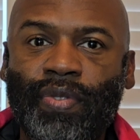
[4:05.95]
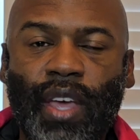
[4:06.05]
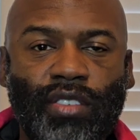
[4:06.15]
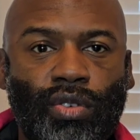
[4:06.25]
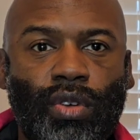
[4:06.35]

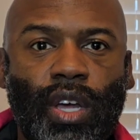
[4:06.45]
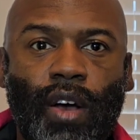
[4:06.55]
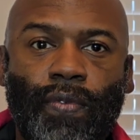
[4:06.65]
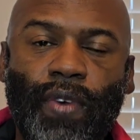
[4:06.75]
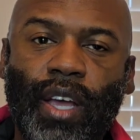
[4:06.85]
that's going to
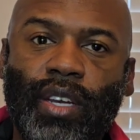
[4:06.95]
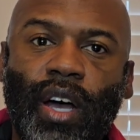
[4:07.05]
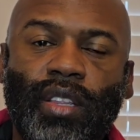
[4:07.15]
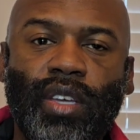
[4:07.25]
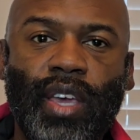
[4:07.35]
affect
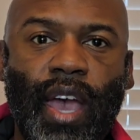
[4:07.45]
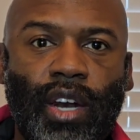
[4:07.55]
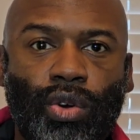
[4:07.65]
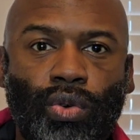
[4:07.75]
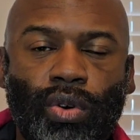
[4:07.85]
other
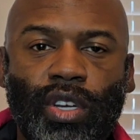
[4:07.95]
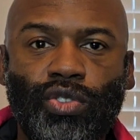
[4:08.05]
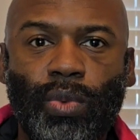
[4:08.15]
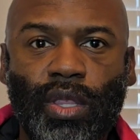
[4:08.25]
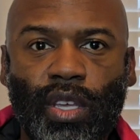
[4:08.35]

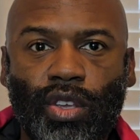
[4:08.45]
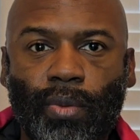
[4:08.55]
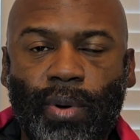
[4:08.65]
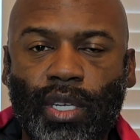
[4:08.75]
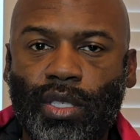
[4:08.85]
categories within your
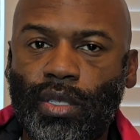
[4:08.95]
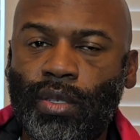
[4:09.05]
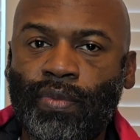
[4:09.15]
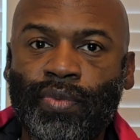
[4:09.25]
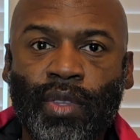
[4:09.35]
budget.
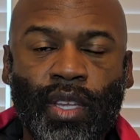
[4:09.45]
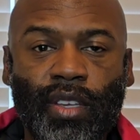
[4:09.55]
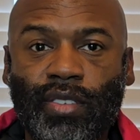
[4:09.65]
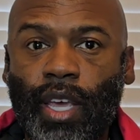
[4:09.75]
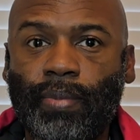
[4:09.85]
The
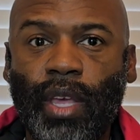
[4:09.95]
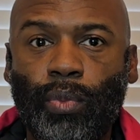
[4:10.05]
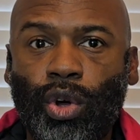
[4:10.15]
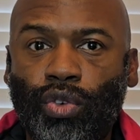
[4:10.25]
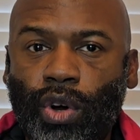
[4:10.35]
same thing
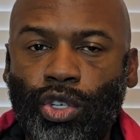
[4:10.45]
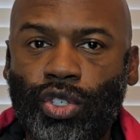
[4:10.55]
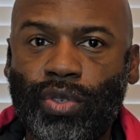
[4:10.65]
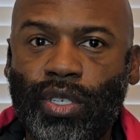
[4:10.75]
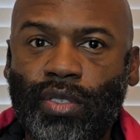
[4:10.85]
with
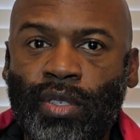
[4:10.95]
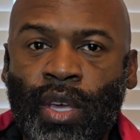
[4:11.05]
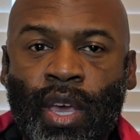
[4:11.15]
groceries.